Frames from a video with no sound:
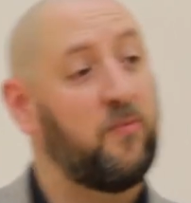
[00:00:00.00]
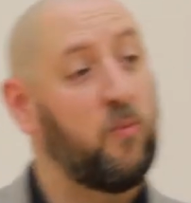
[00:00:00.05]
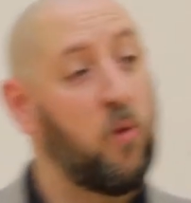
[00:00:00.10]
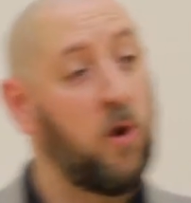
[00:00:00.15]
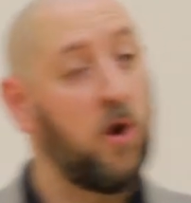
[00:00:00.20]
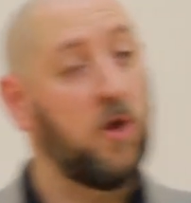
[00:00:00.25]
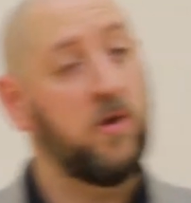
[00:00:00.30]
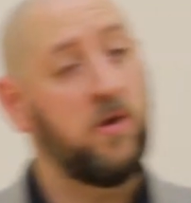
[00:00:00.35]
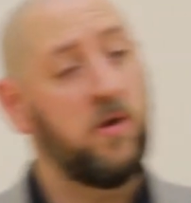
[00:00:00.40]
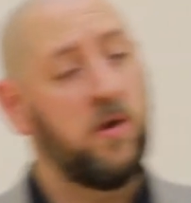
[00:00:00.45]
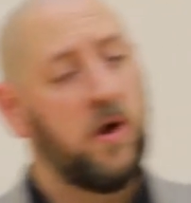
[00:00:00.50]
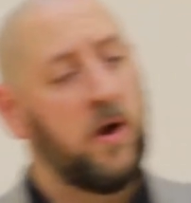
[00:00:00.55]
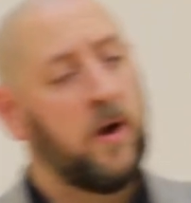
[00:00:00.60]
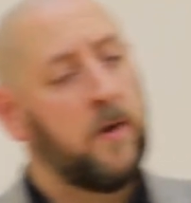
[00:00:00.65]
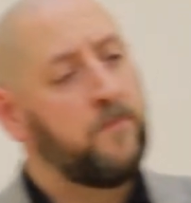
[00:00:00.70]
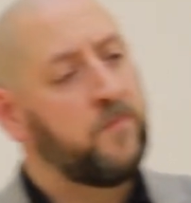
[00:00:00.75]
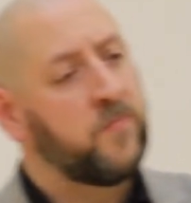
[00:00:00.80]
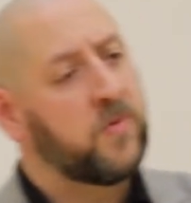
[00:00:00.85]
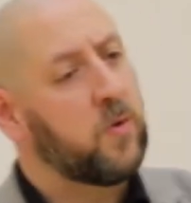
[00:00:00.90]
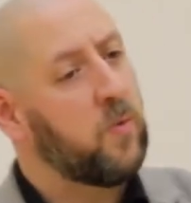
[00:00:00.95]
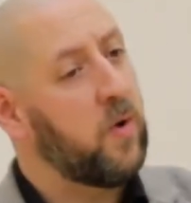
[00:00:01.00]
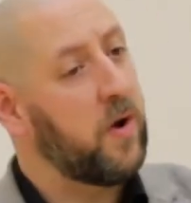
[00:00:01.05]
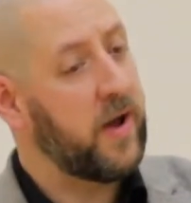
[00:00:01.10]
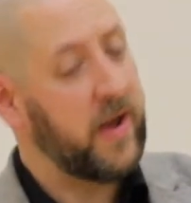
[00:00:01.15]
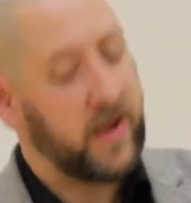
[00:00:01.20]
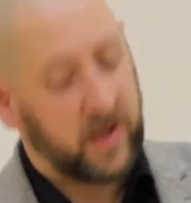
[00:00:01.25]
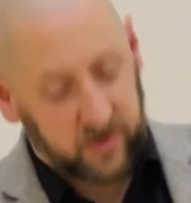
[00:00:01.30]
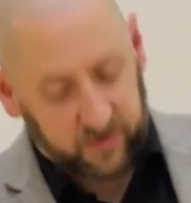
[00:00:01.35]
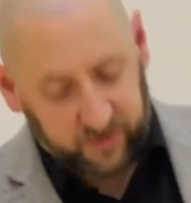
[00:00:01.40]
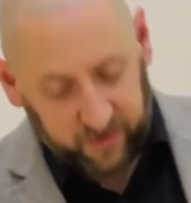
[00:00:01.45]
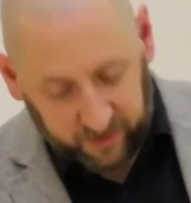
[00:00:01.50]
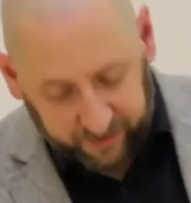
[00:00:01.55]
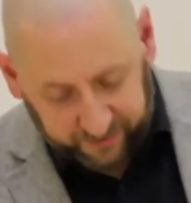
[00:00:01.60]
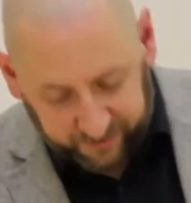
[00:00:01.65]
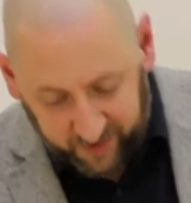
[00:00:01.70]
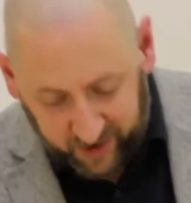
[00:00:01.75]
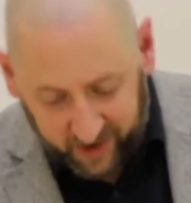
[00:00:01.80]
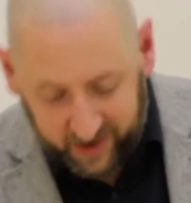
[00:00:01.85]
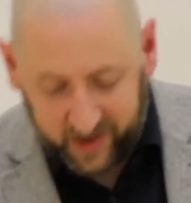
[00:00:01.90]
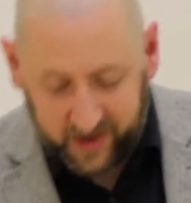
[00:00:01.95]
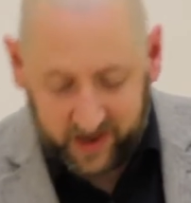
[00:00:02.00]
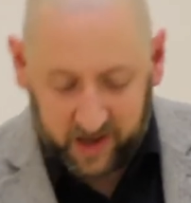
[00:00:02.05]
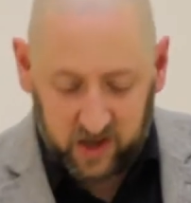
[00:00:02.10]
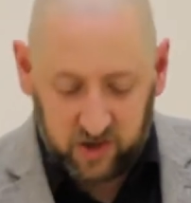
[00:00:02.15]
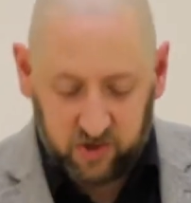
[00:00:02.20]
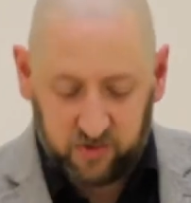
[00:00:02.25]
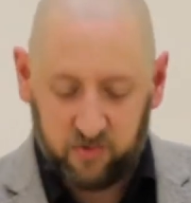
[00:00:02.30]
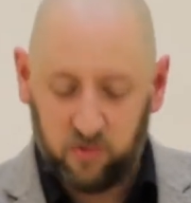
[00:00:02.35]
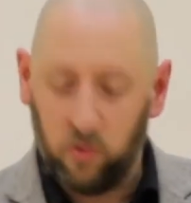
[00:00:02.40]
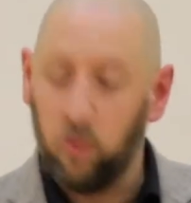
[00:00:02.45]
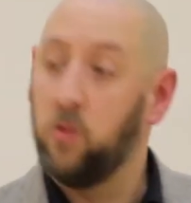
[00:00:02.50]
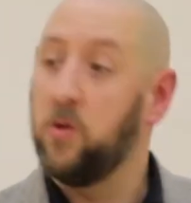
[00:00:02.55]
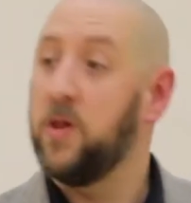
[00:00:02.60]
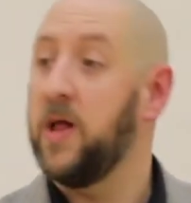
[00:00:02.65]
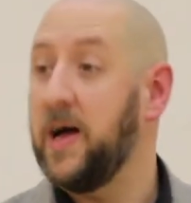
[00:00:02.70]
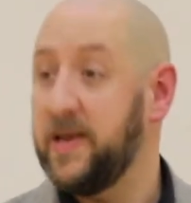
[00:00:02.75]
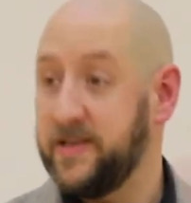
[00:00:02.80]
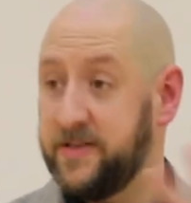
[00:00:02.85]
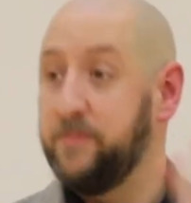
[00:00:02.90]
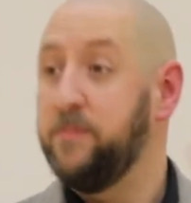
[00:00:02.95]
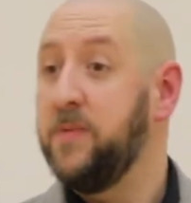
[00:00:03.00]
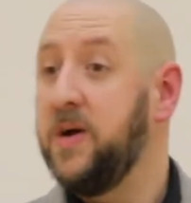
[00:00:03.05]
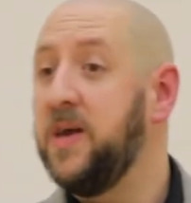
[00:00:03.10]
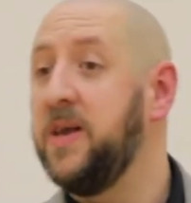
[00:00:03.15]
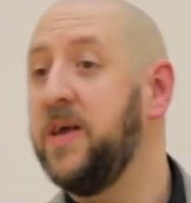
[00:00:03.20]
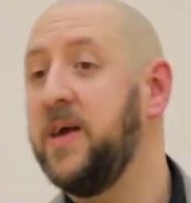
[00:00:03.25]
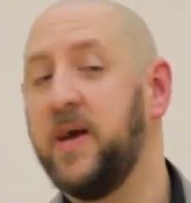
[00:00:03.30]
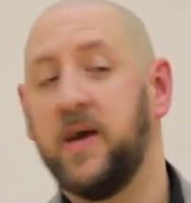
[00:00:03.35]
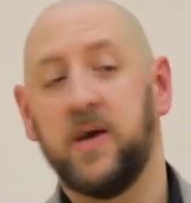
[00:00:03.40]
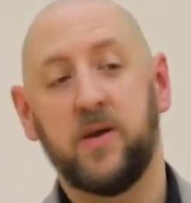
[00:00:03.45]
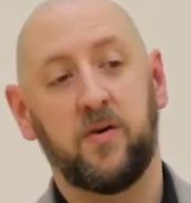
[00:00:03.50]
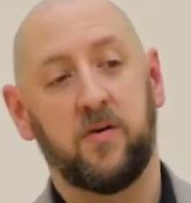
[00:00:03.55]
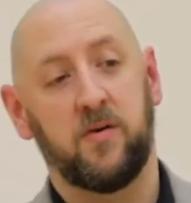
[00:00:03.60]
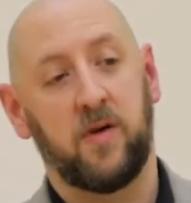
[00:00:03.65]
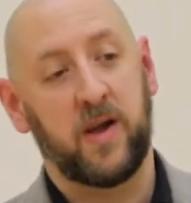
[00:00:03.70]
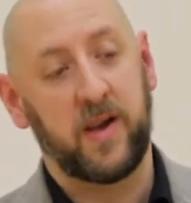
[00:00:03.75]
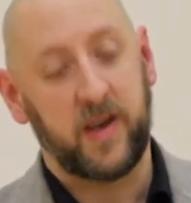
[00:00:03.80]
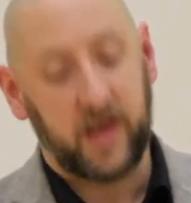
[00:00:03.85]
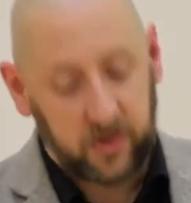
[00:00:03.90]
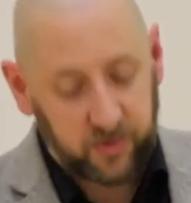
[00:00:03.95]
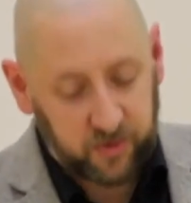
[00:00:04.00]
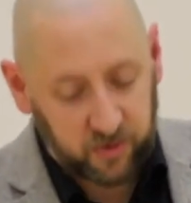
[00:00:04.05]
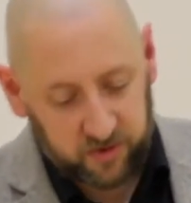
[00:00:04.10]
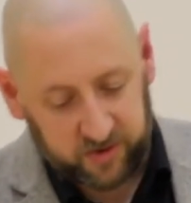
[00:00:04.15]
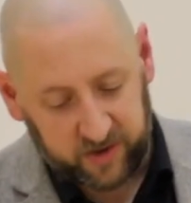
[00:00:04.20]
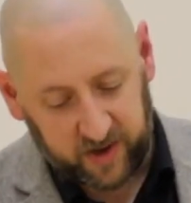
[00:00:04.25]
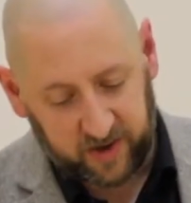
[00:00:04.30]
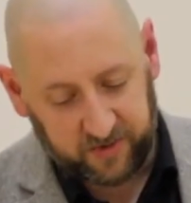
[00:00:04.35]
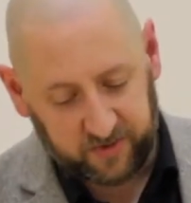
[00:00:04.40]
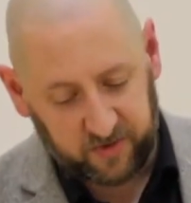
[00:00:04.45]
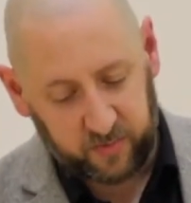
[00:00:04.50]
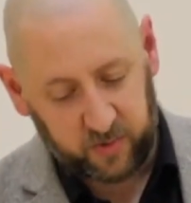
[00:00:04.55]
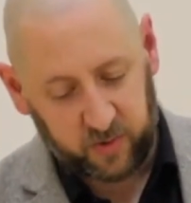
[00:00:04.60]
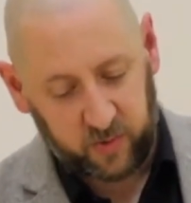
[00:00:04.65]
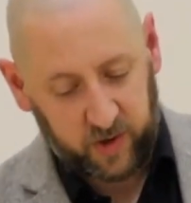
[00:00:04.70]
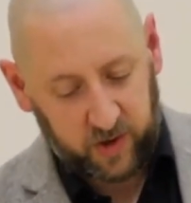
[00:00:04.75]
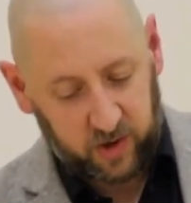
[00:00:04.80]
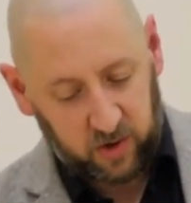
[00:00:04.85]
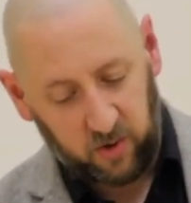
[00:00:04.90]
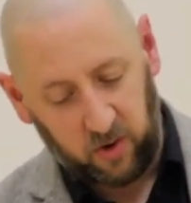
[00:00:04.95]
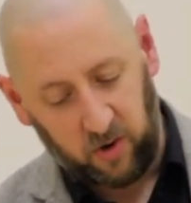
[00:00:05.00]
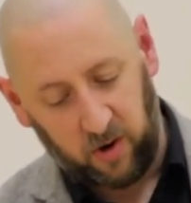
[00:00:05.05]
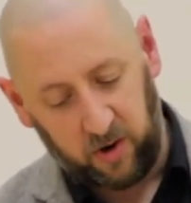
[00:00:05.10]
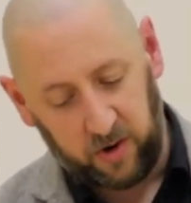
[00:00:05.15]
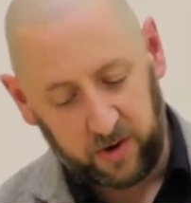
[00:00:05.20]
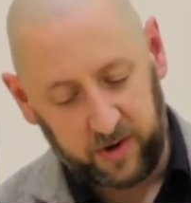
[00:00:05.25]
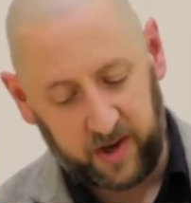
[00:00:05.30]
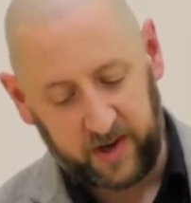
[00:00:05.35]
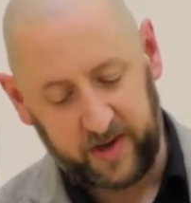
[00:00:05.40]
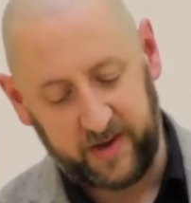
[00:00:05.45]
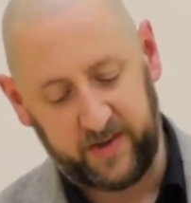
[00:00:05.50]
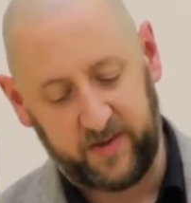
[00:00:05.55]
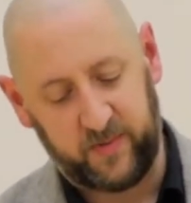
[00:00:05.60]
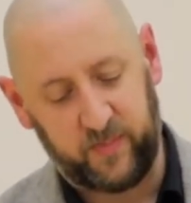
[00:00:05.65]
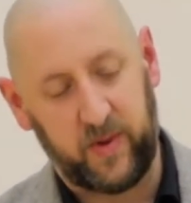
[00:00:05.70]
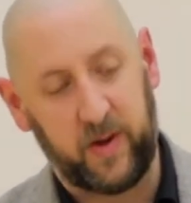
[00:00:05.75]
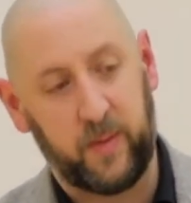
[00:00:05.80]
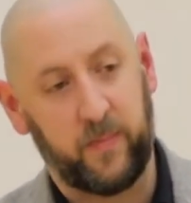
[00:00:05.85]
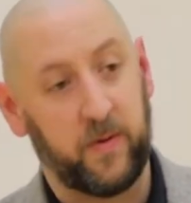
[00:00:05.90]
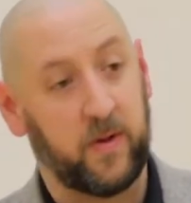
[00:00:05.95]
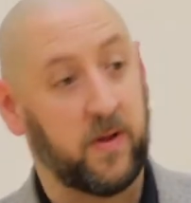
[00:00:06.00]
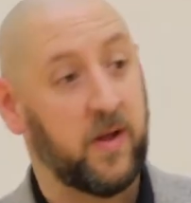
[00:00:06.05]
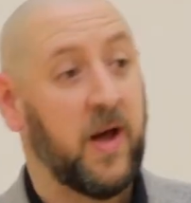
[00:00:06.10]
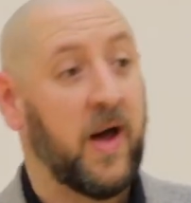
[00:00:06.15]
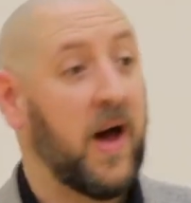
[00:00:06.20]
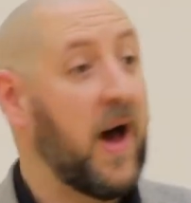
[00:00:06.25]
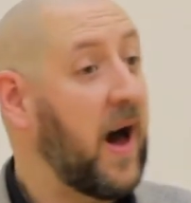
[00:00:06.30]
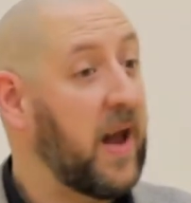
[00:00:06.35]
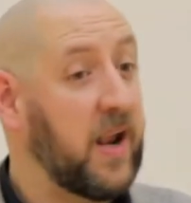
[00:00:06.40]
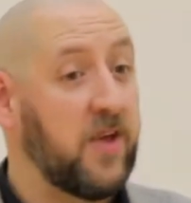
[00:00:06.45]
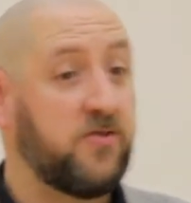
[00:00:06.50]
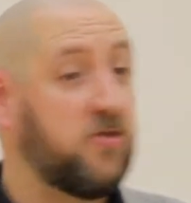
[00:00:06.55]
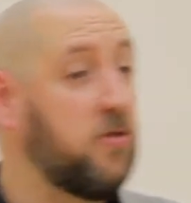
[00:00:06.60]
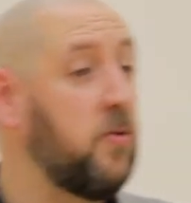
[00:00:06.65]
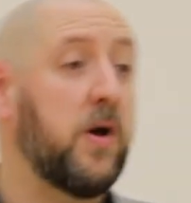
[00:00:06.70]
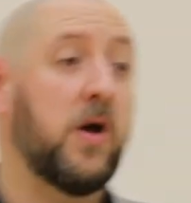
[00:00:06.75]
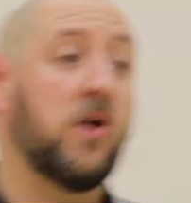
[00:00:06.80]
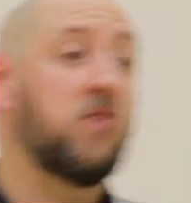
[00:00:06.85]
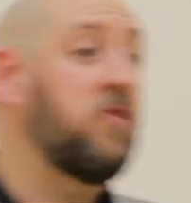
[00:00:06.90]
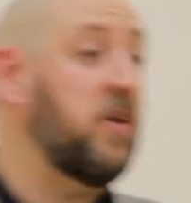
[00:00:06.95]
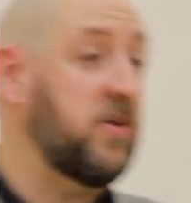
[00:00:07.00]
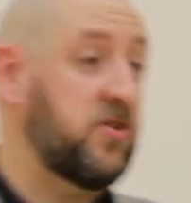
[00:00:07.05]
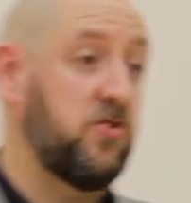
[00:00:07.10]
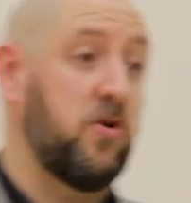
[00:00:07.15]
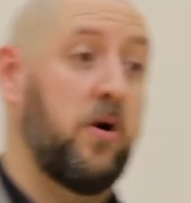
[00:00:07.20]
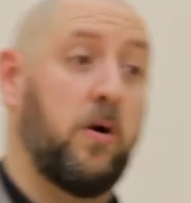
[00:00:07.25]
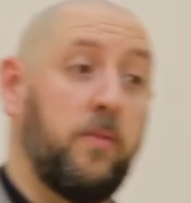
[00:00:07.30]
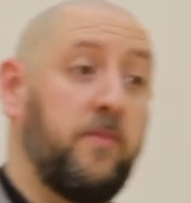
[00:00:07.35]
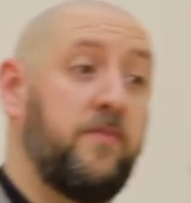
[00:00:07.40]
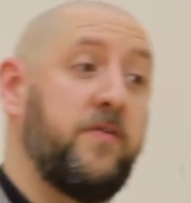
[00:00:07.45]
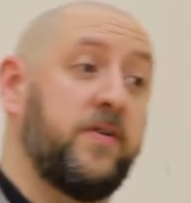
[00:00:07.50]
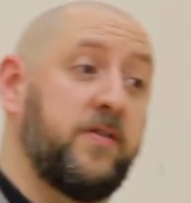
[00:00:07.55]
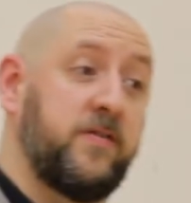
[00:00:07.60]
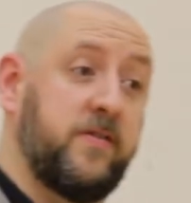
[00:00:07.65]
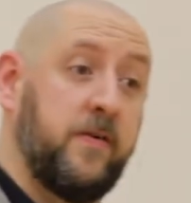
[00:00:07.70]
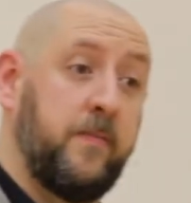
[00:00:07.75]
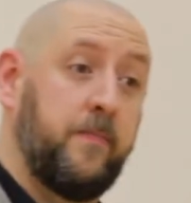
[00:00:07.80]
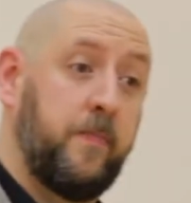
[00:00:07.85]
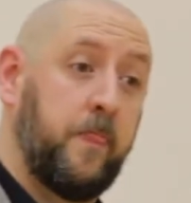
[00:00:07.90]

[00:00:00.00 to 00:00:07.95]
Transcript: One, where he is fulfilling his role as mediator and intercessor between God and his people. And he's doing a great job of it.